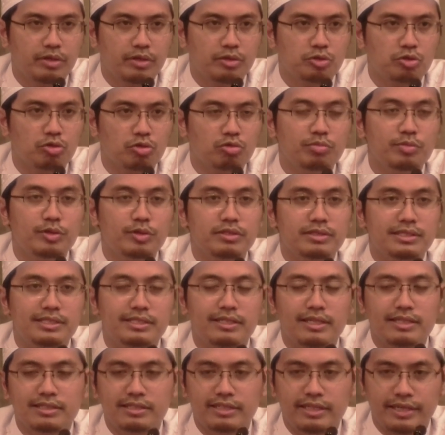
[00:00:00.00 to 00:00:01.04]
So woman
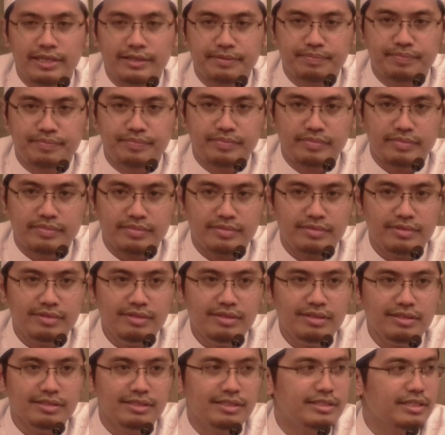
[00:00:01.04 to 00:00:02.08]
says that,
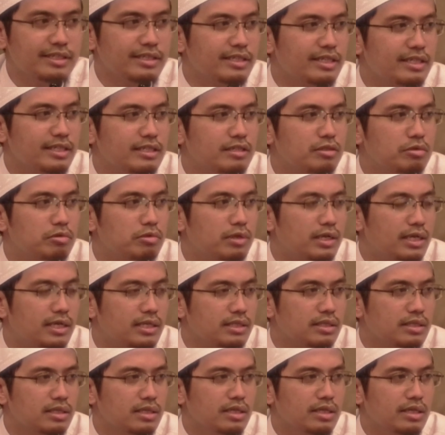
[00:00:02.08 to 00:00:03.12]
he says that the Quran,